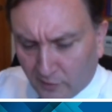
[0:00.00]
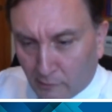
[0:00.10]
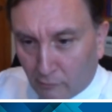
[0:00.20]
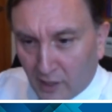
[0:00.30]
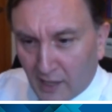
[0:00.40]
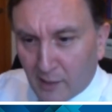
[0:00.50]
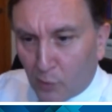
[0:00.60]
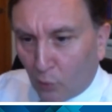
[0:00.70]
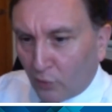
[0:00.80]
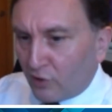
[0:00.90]
So they're a
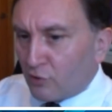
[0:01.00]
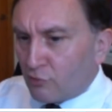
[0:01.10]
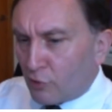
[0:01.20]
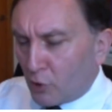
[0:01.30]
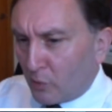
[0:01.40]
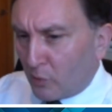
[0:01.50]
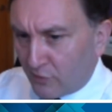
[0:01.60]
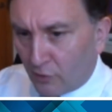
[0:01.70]
really important control.